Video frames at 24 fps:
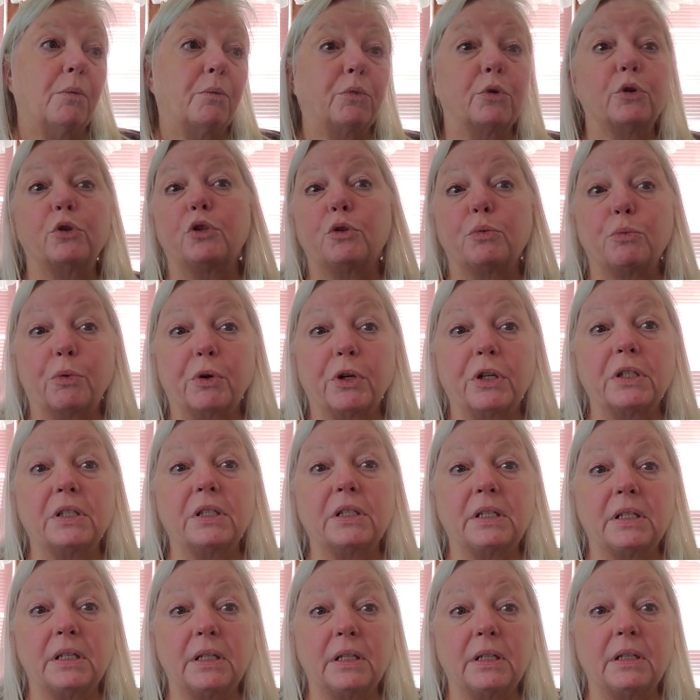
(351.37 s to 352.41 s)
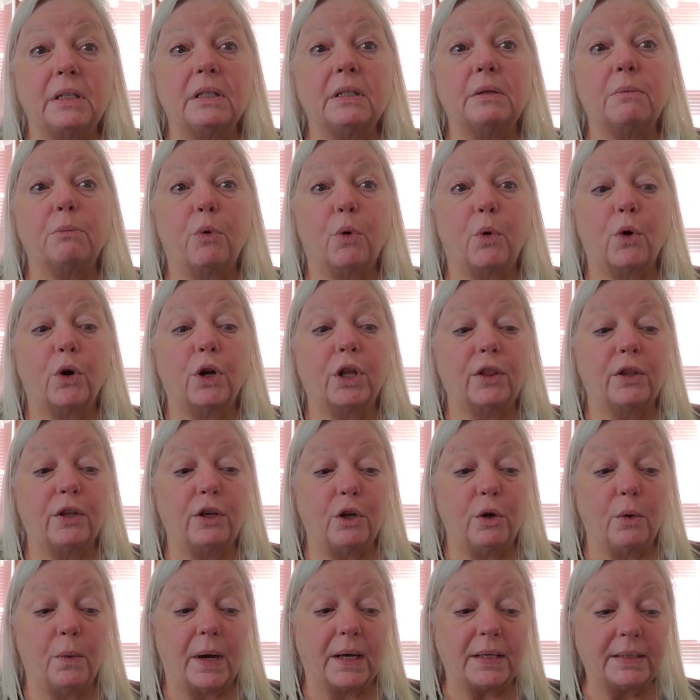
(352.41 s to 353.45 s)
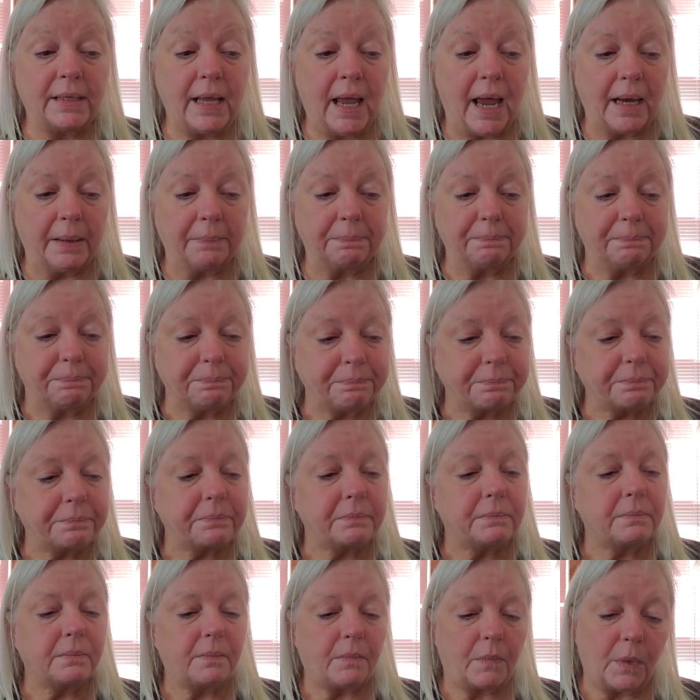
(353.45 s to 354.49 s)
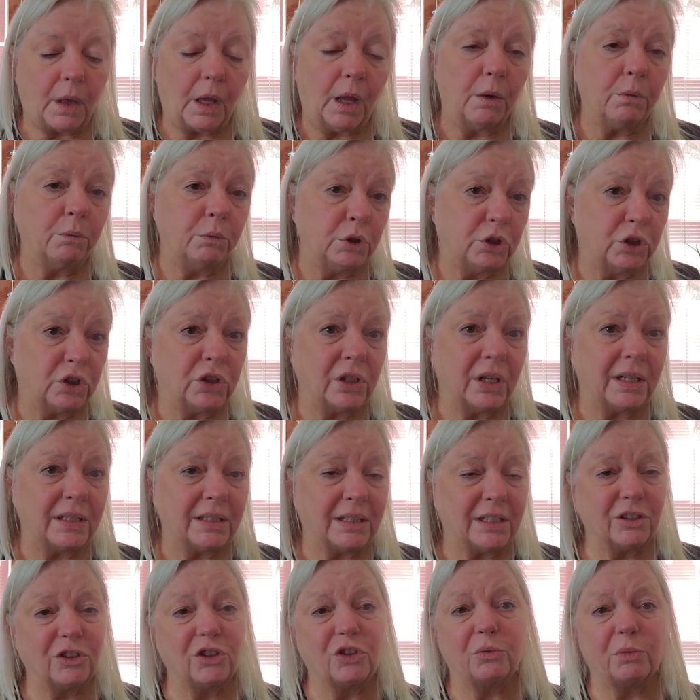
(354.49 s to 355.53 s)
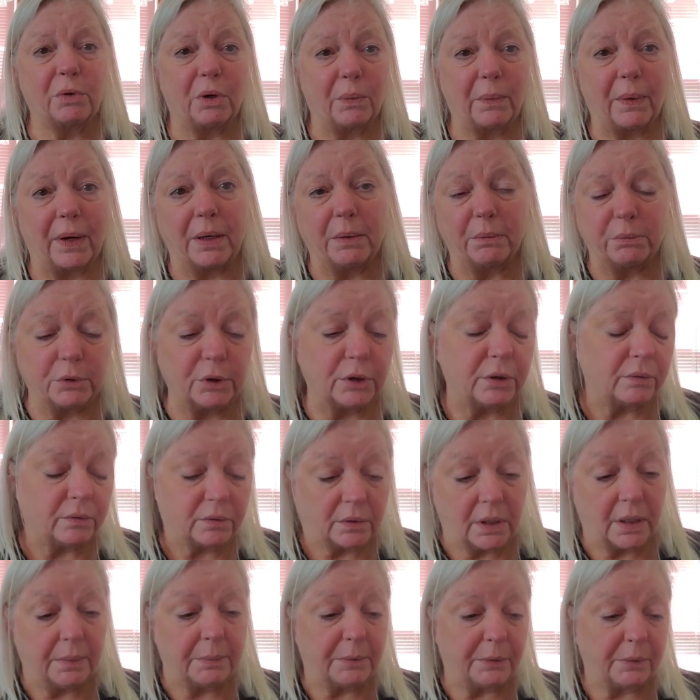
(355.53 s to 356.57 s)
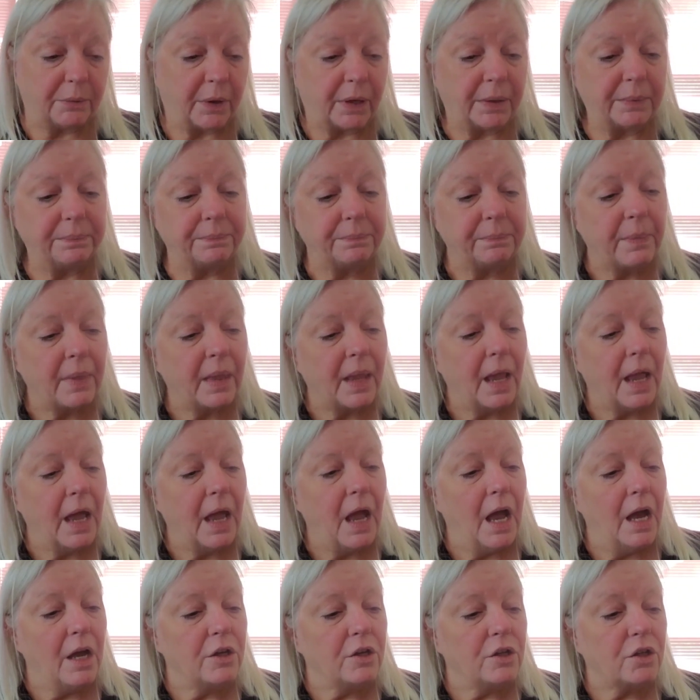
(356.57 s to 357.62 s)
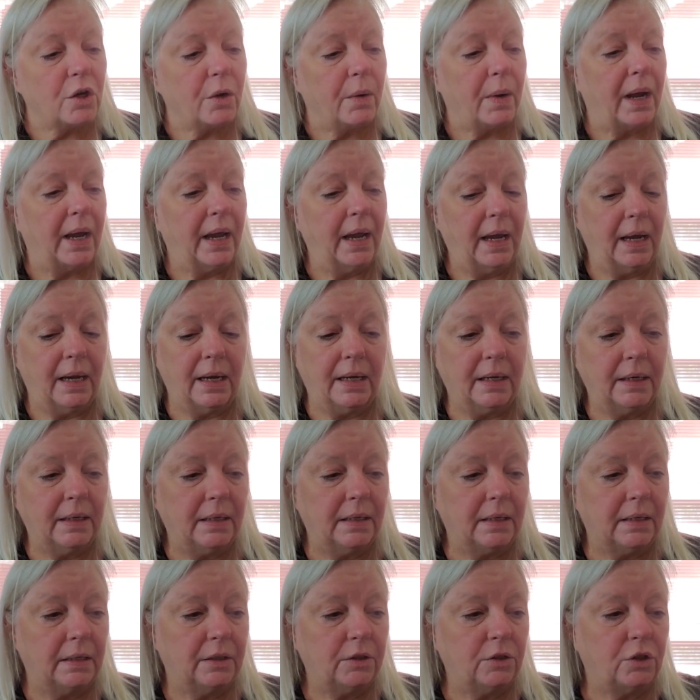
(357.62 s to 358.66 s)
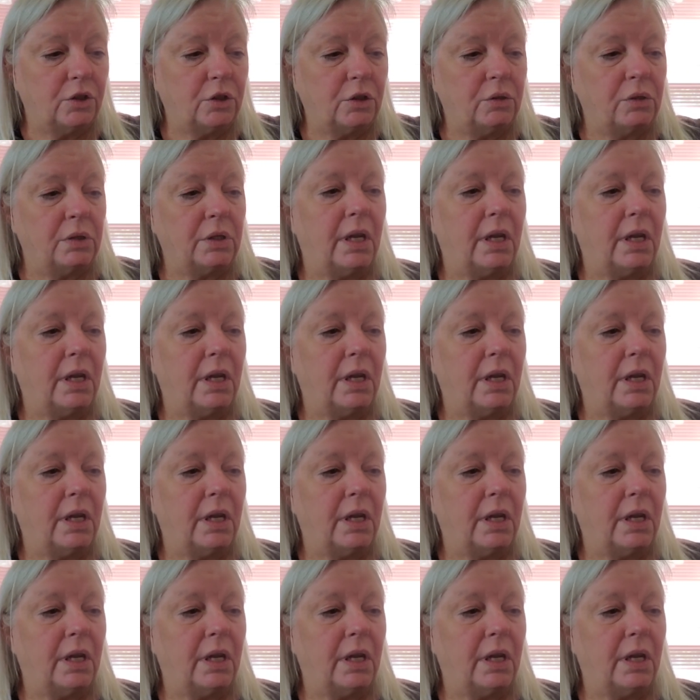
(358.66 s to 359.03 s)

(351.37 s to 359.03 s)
Bruce Springsteen's Born in the USA, which then tells you red, white, and blue. I mean, right? So I had two